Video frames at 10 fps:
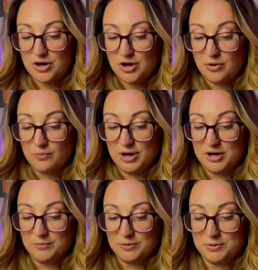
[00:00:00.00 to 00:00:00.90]

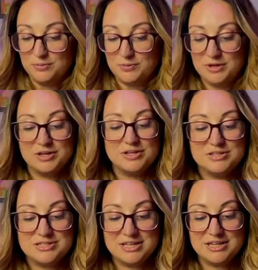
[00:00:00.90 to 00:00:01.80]
Oranguru,
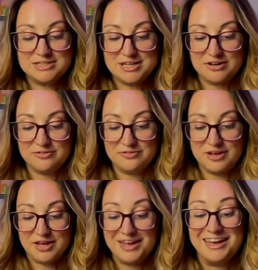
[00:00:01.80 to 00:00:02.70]
Tinketuff,
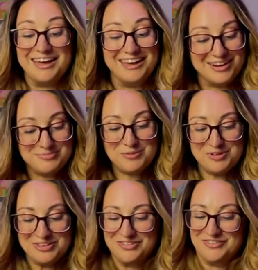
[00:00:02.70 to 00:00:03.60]
and a
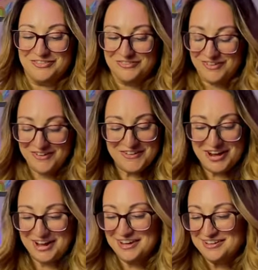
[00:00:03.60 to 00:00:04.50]
Mimikyu.
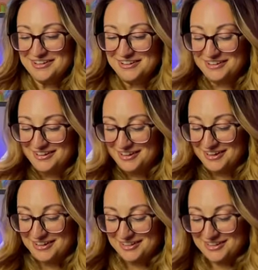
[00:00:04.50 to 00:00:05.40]
Okay.
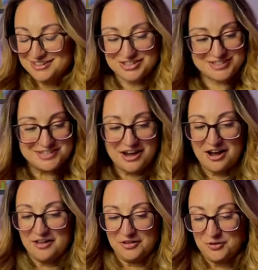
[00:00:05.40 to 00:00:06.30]
Just a
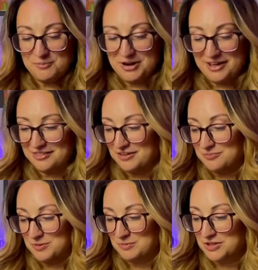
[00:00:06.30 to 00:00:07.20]
holo, but I love
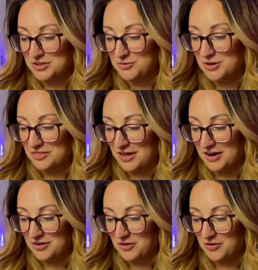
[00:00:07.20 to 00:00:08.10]
Mimikyu, and
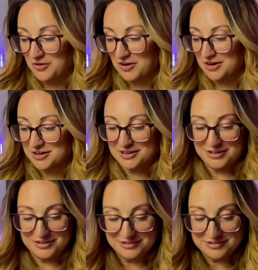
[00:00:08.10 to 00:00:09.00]
that card
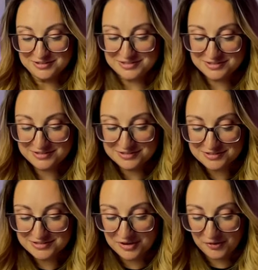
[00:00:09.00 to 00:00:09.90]
is
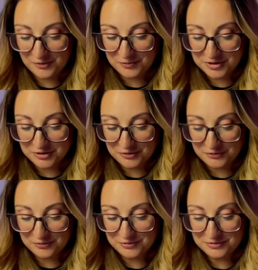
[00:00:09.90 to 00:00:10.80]
so cute.
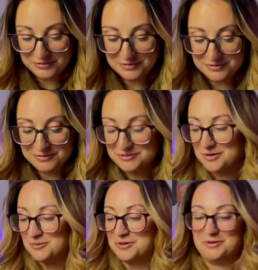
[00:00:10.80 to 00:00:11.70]

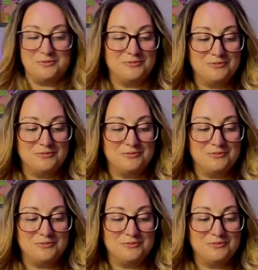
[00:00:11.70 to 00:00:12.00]
So cute.